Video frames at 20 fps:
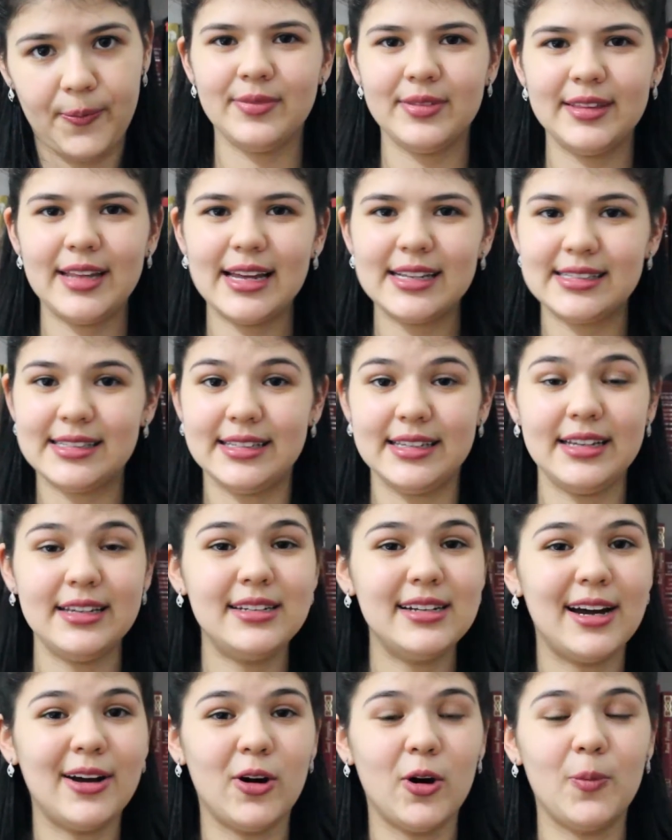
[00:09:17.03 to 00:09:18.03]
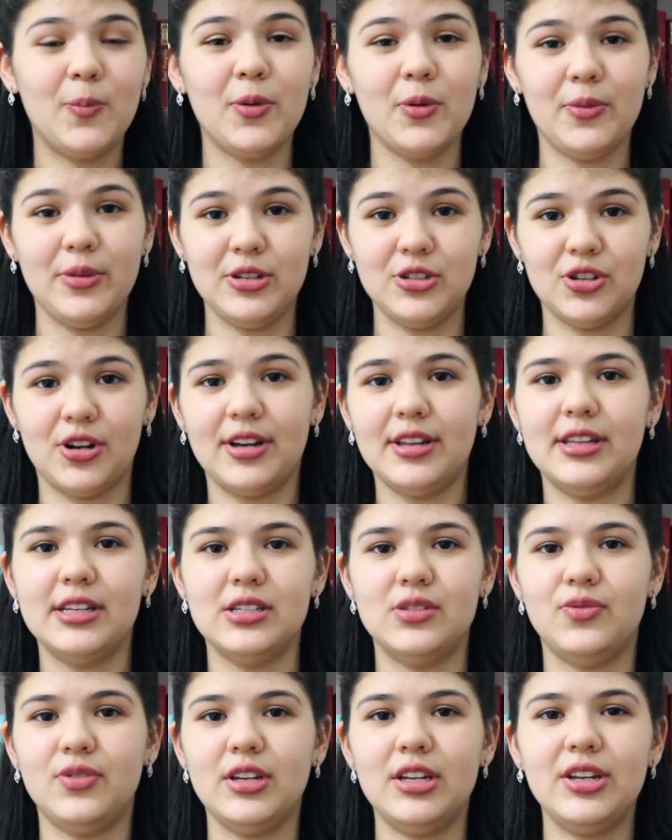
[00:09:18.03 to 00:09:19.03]
That's it, I hope you enjoyed
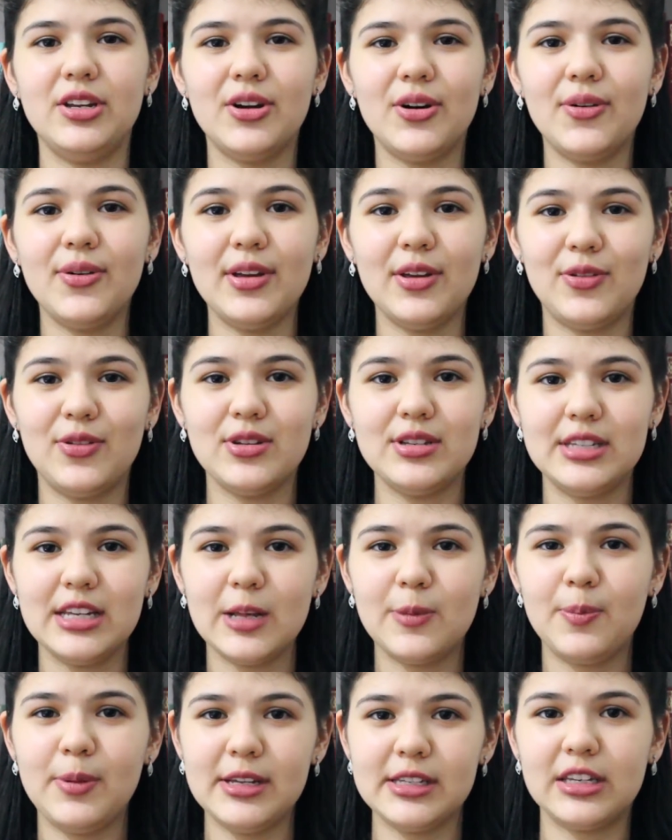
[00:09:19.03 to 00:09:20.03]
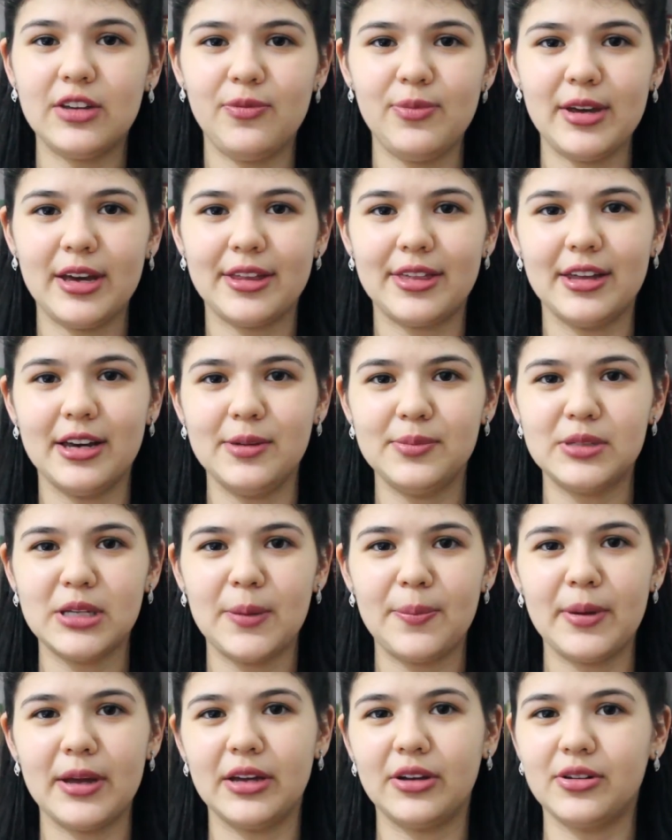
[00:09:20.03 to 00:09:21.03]
this video. If you did, please give me a thumbs
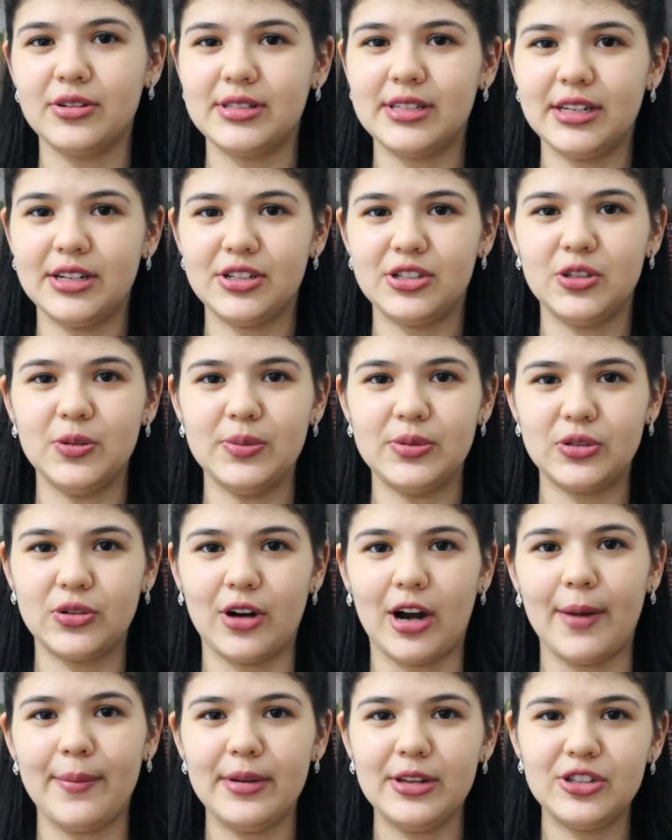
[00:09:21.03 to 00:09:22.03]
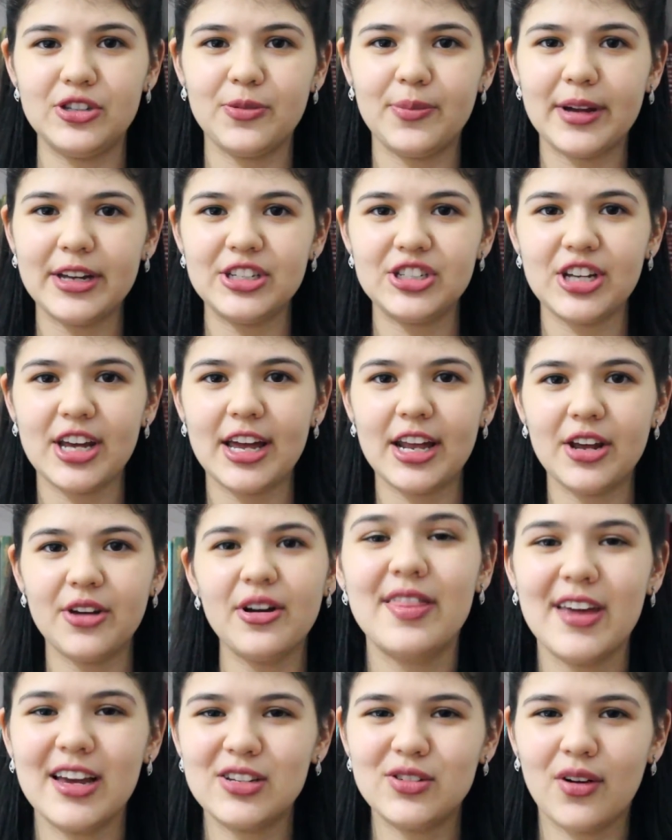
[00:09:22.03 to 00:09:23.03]
up and consider subscribing to my channel.
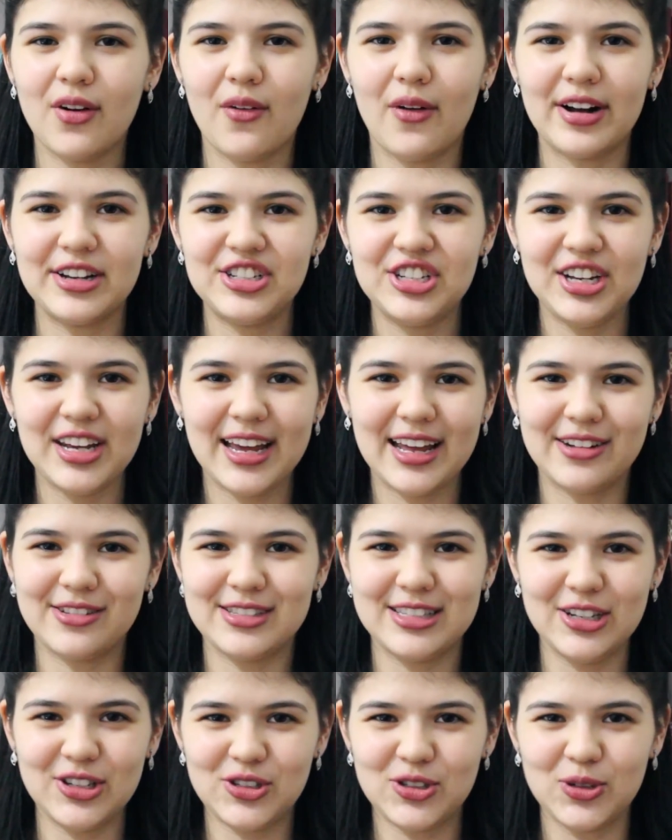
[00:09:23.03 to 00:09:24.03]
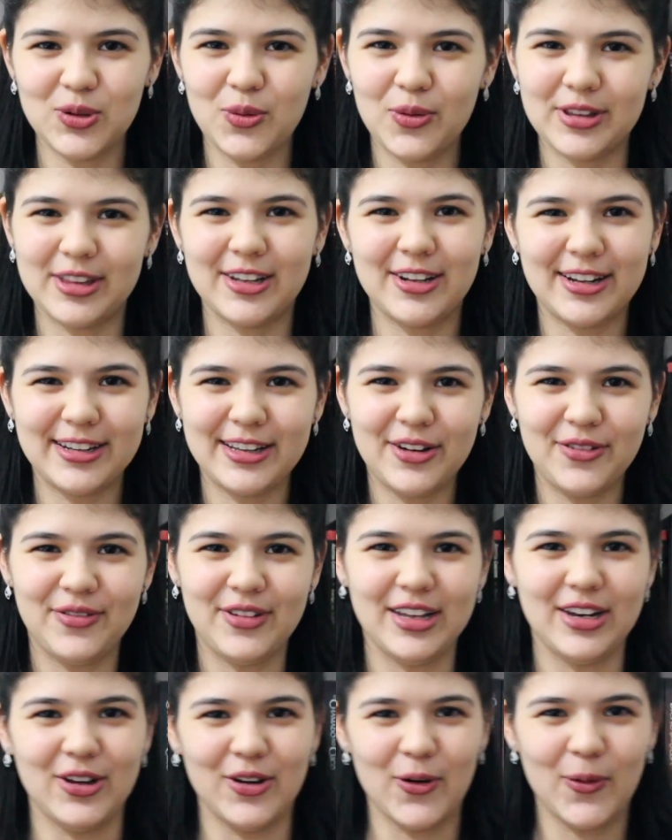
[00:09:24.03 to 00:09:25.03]
Thanks for watching and I'll see you soon with another
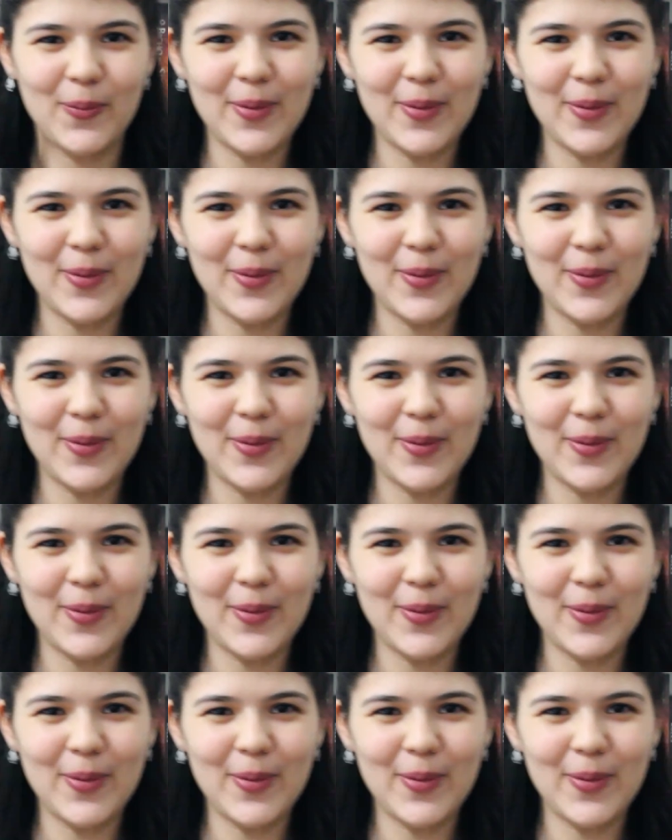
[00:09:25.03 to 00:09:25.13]
video.